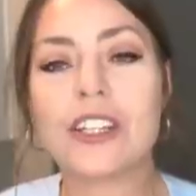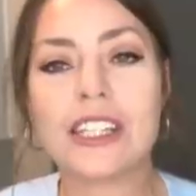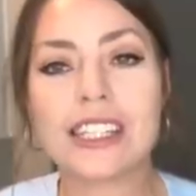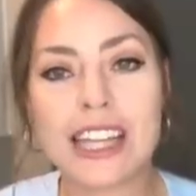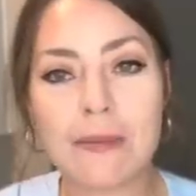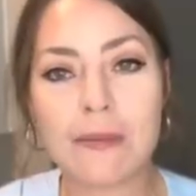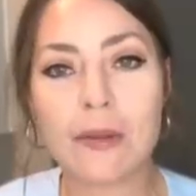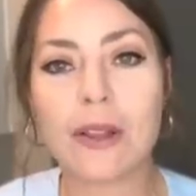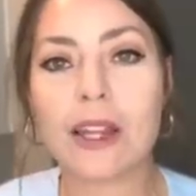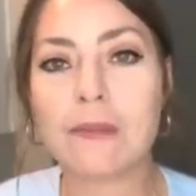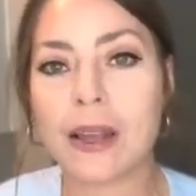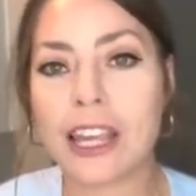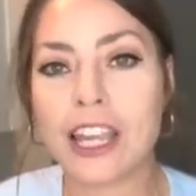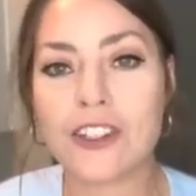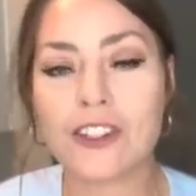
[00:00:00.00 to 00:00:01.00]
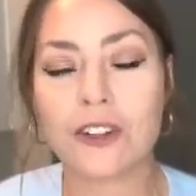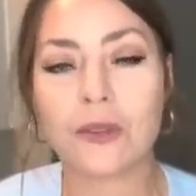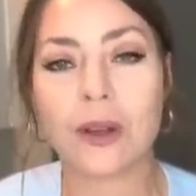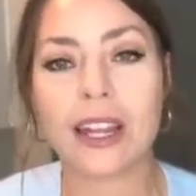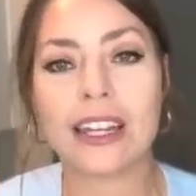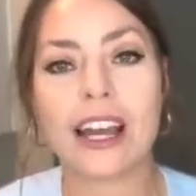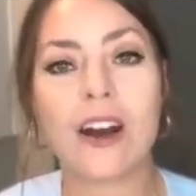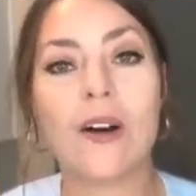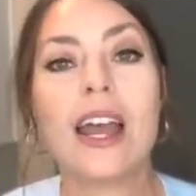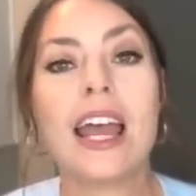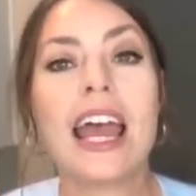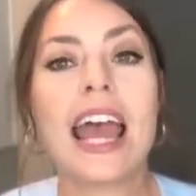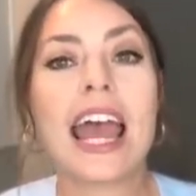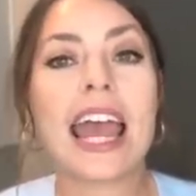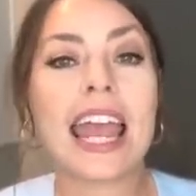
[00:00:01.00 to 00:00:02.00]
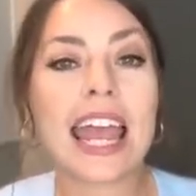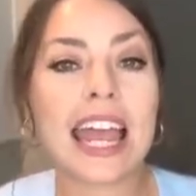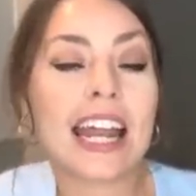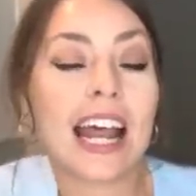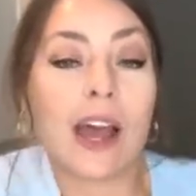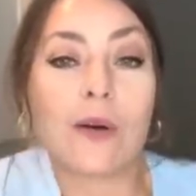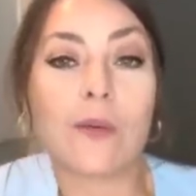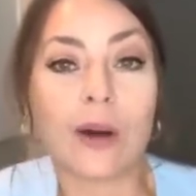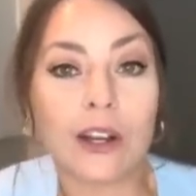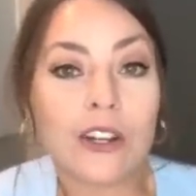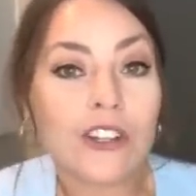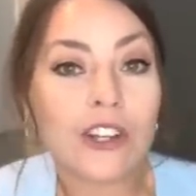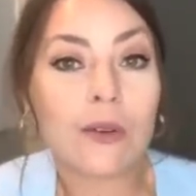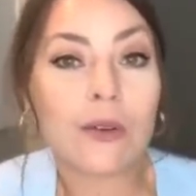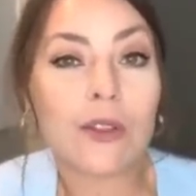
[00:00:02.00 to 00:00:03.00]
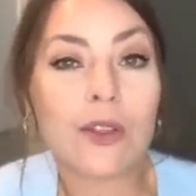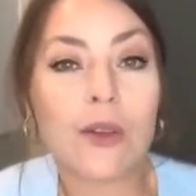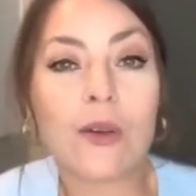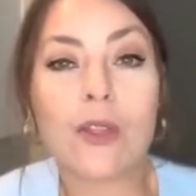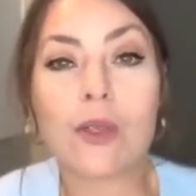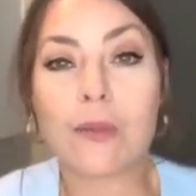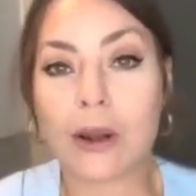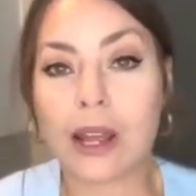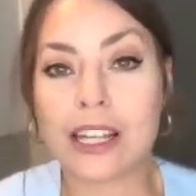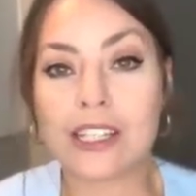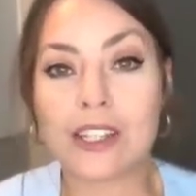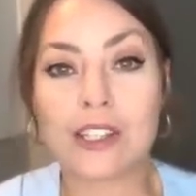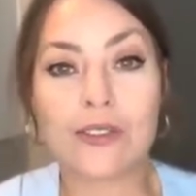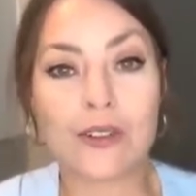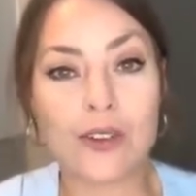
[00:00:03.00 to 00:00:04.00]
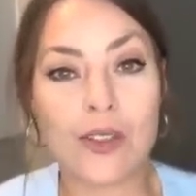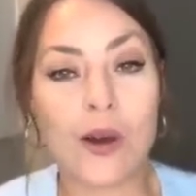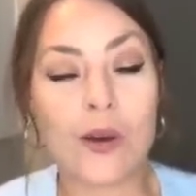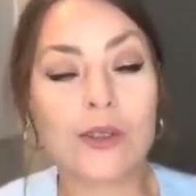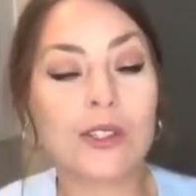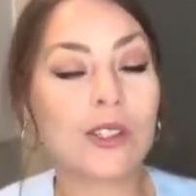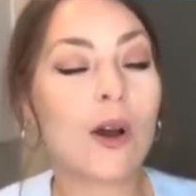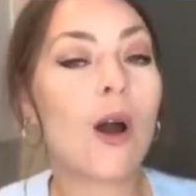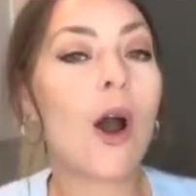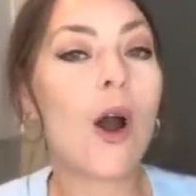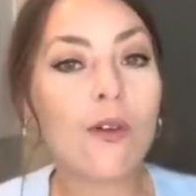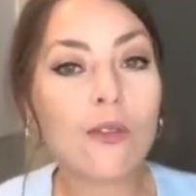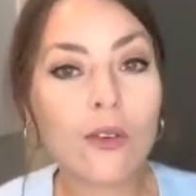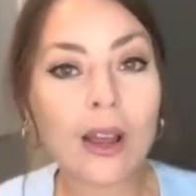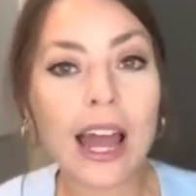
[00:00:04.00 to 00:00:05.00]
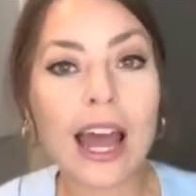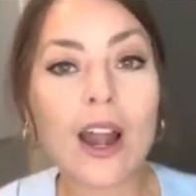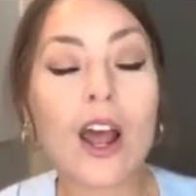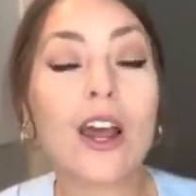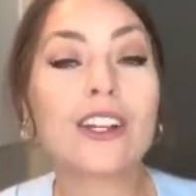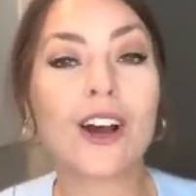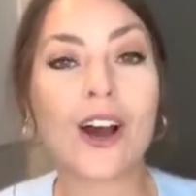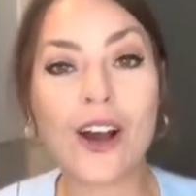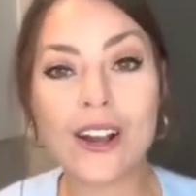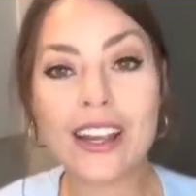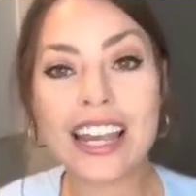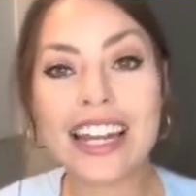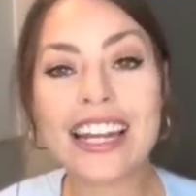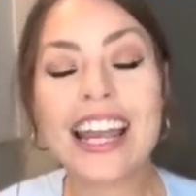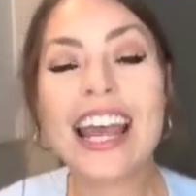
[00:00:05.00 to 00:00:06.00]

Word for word: staple in my kitchen right now and I wanted to share with you the prices for those. So over at Target,